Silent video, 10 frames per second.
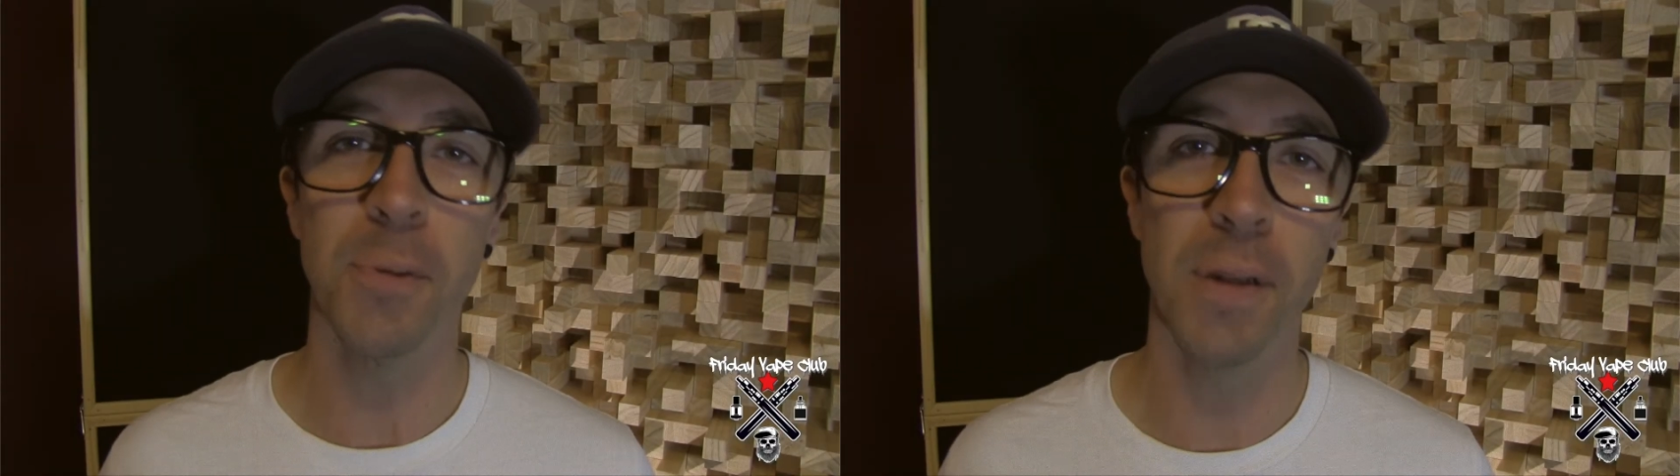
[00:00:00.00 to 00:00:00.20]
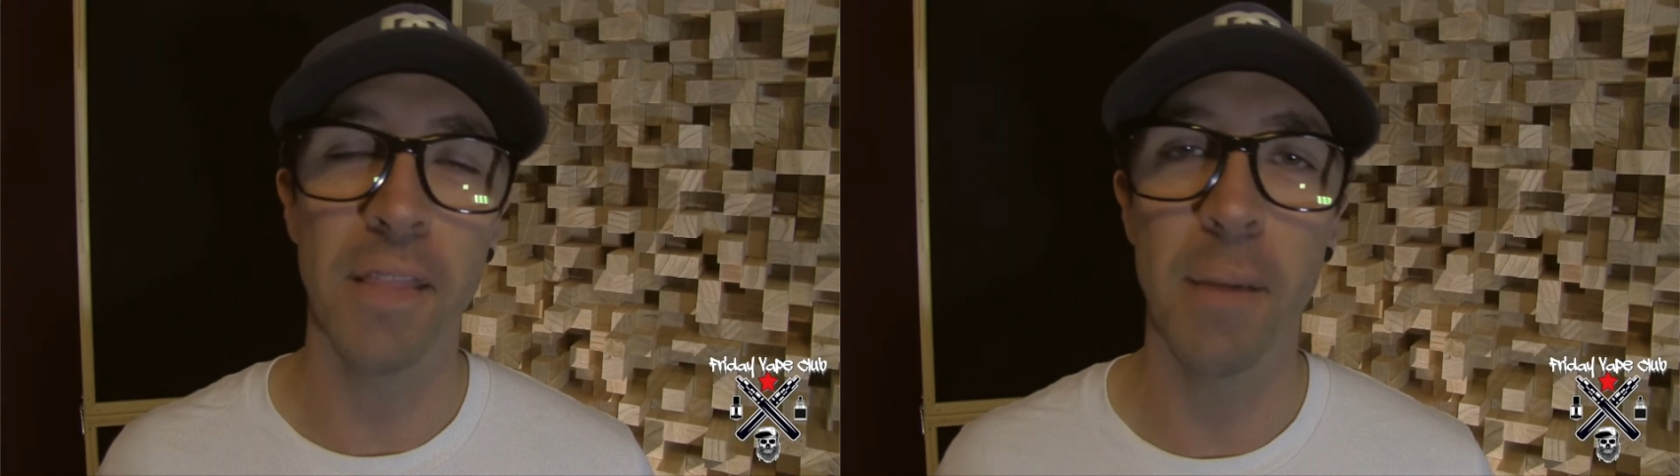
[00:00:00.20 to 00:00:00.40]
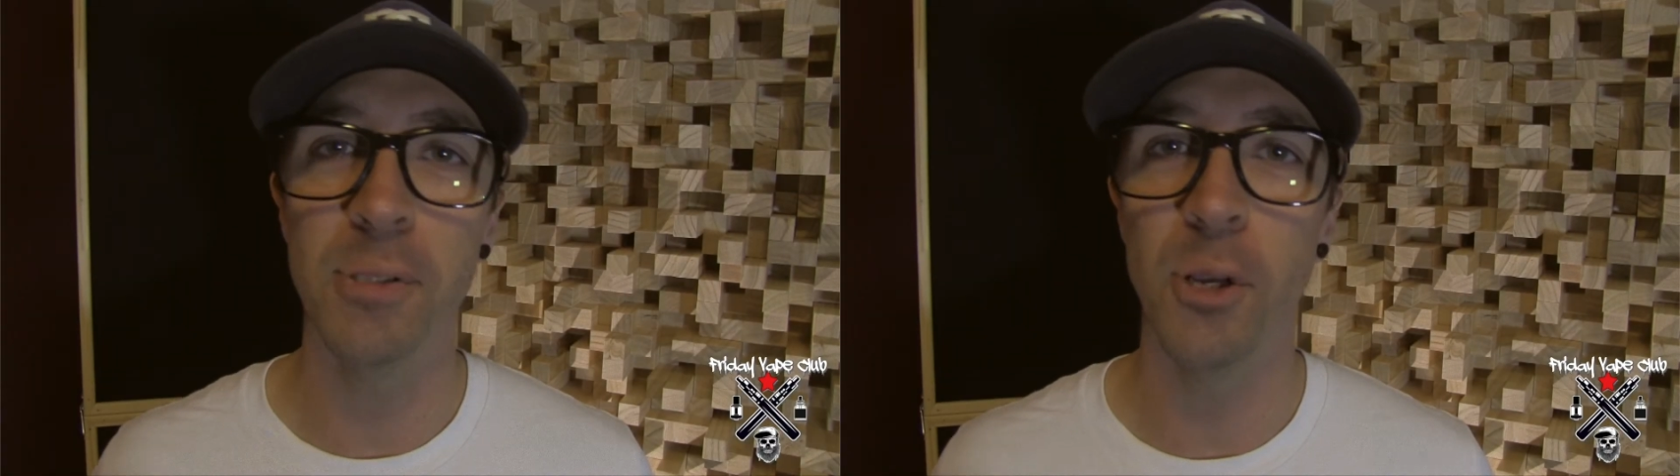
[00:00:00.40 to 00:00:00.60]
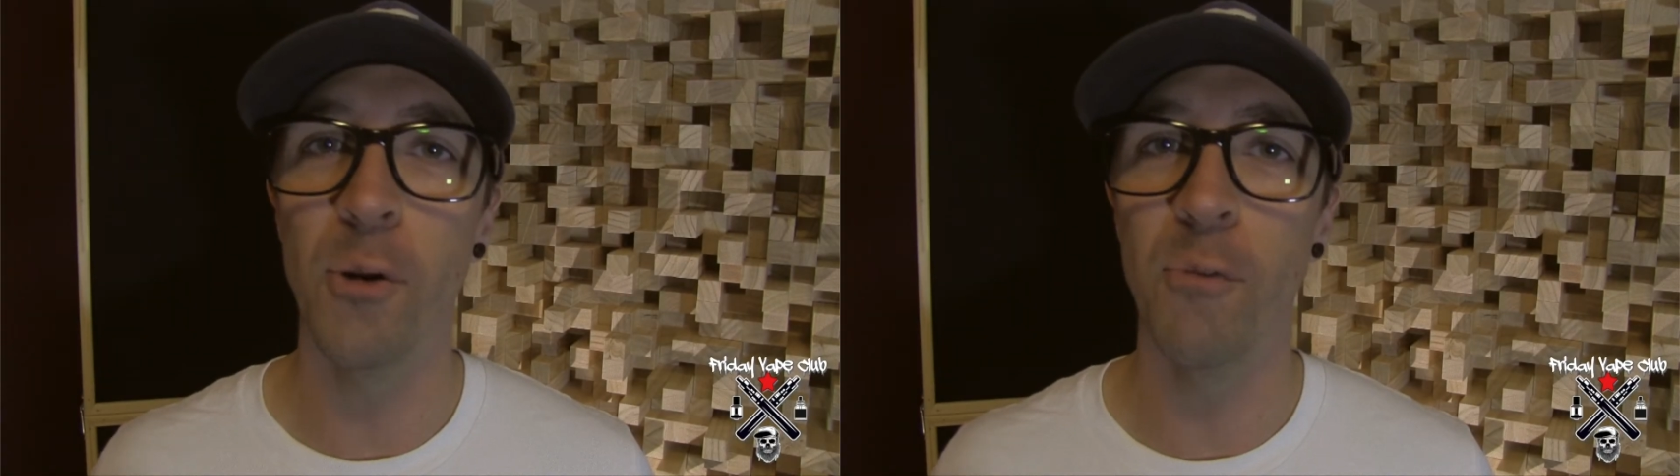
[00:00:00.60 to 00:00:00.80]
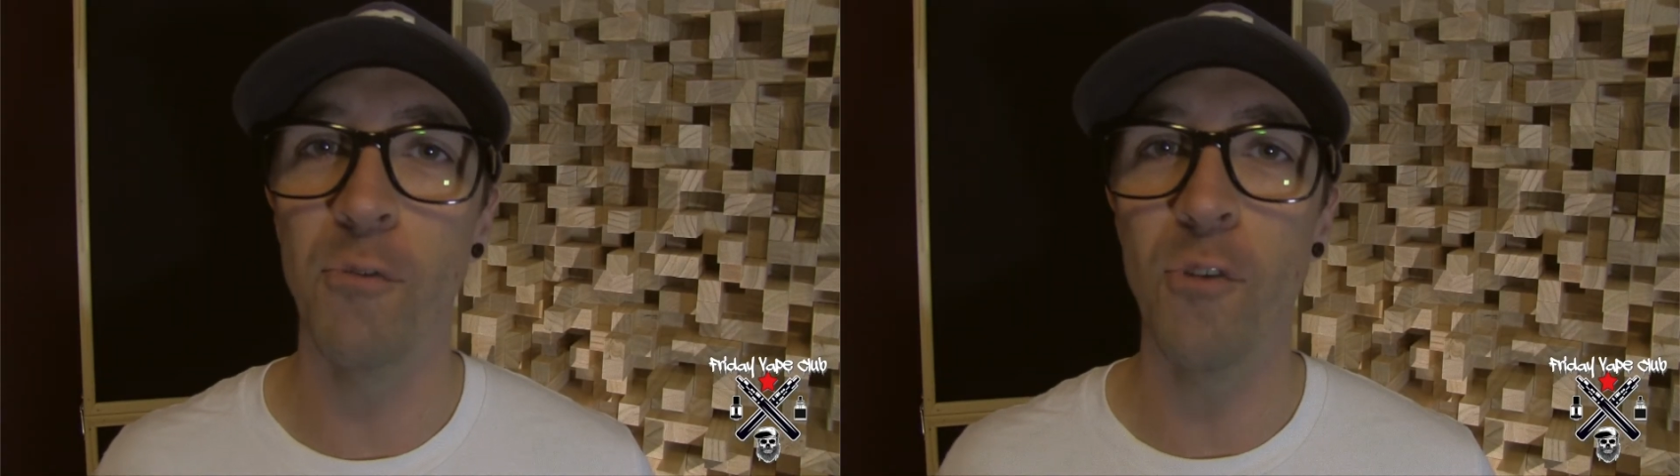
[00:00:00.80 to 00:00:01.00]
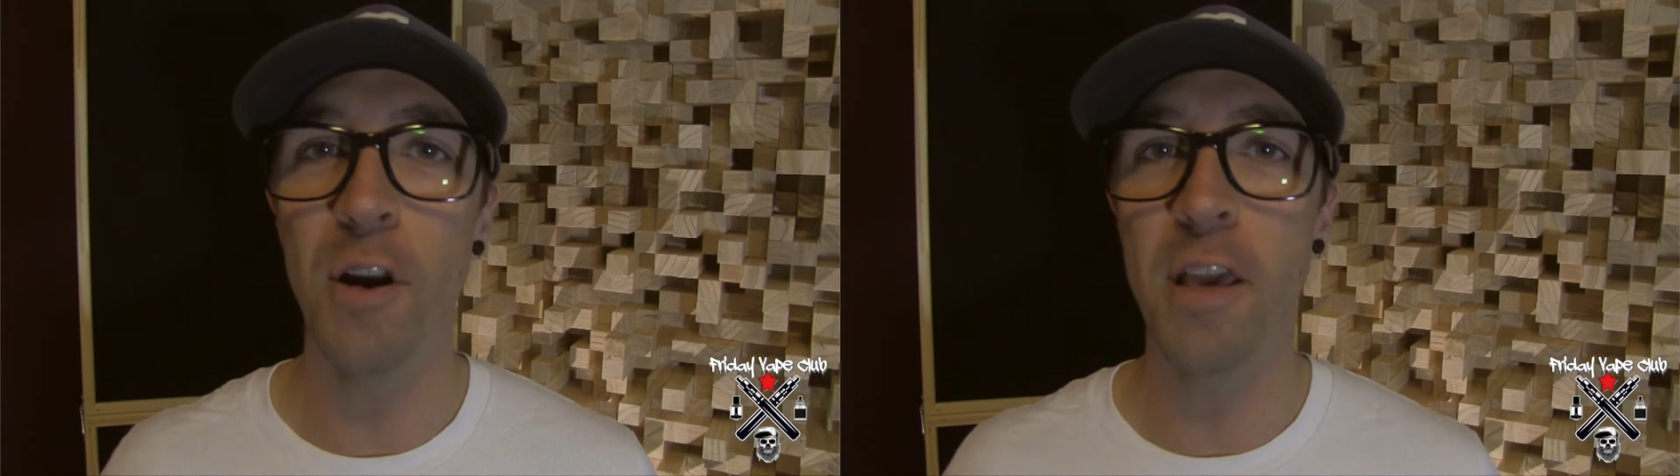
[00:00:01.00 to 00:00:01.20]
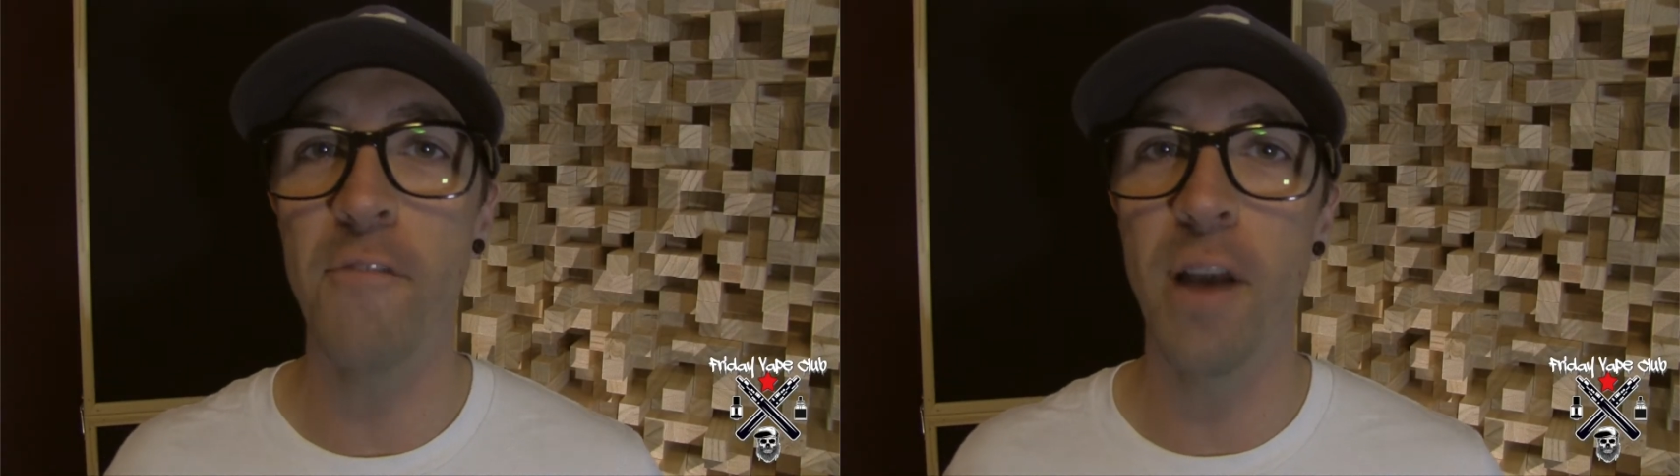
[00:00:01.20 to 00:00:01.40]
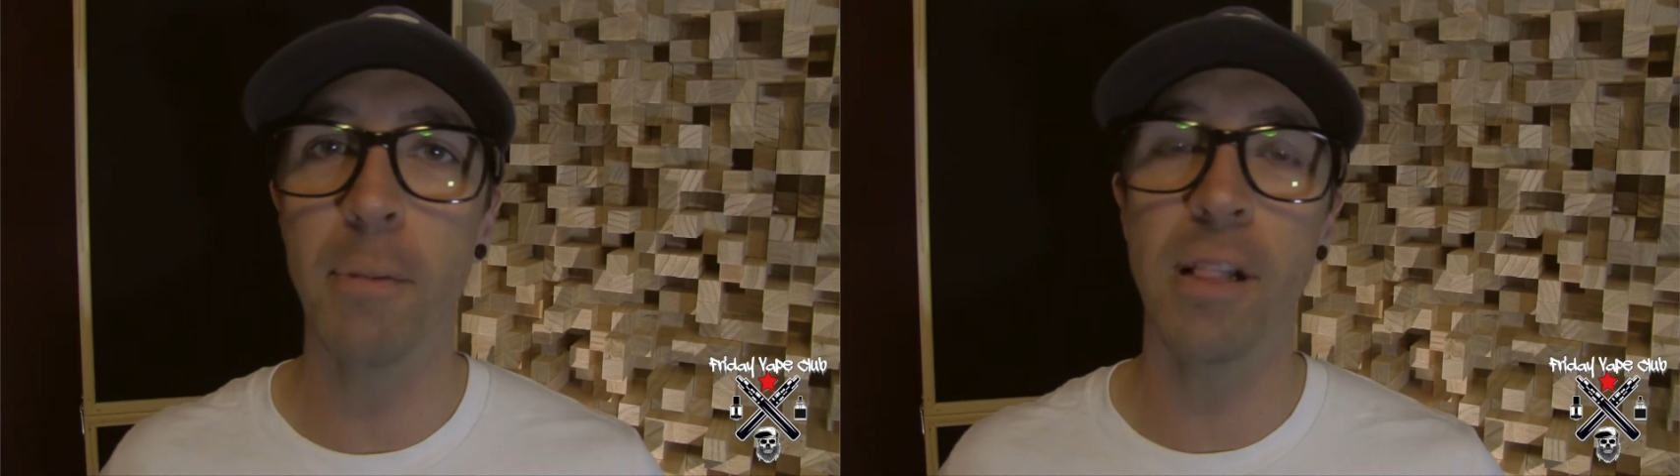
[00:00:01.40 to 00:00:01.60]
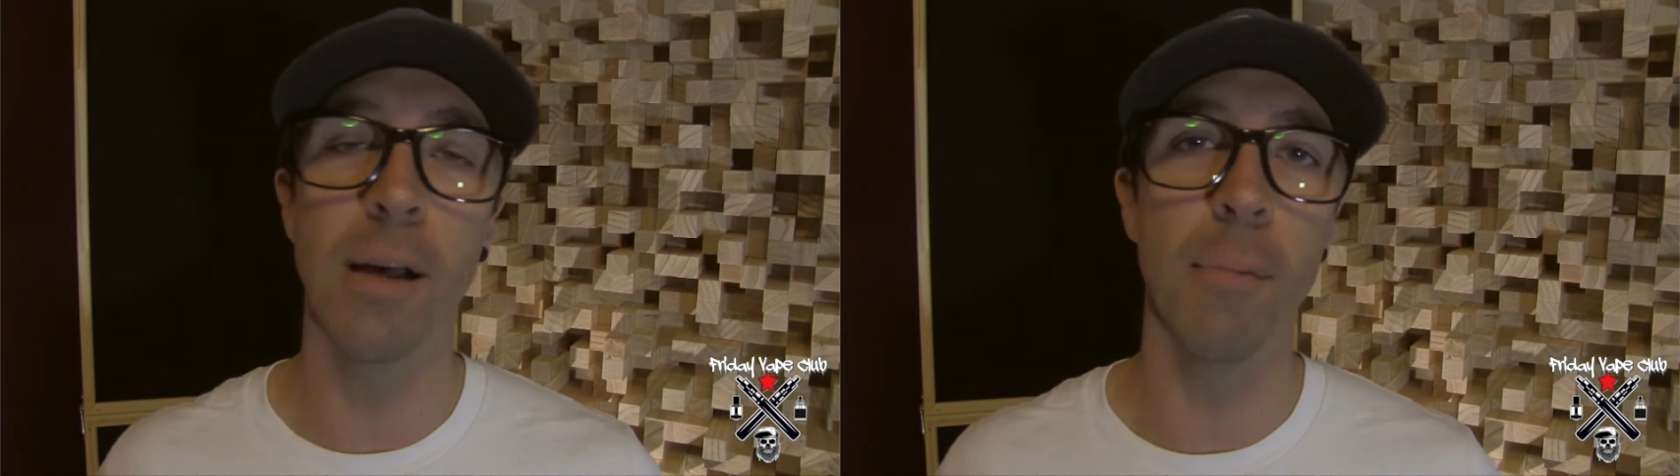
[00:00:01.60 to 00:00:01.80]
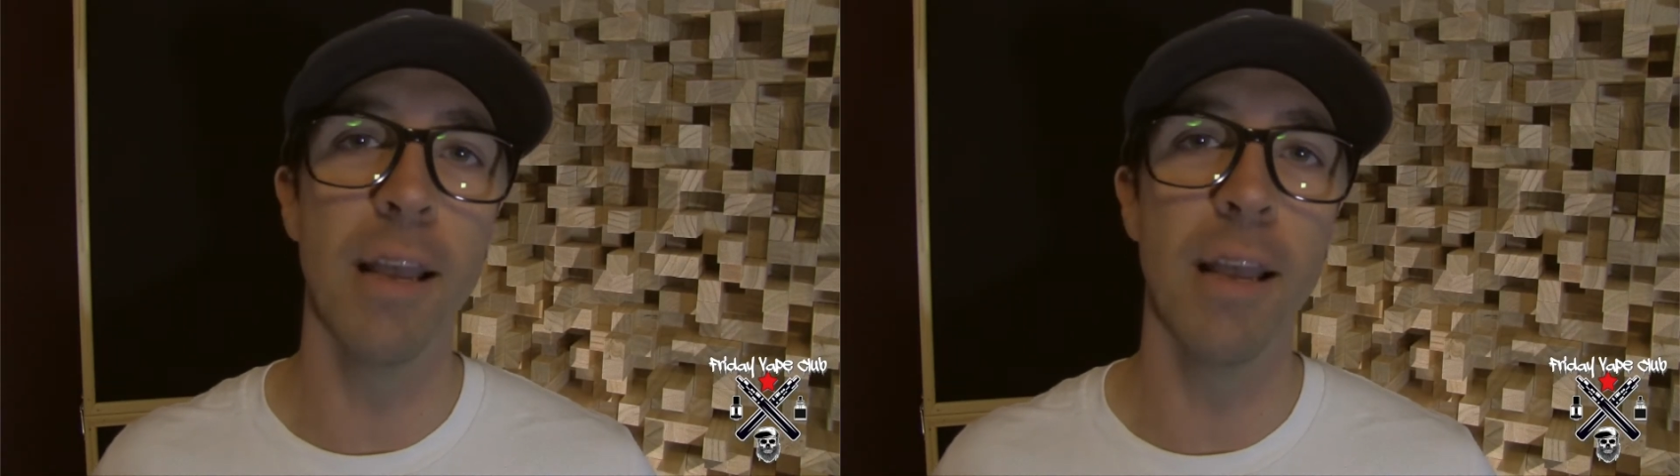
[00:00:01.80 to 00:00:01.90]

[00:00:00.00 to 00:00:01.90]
to another episode of the Friday Vape Club.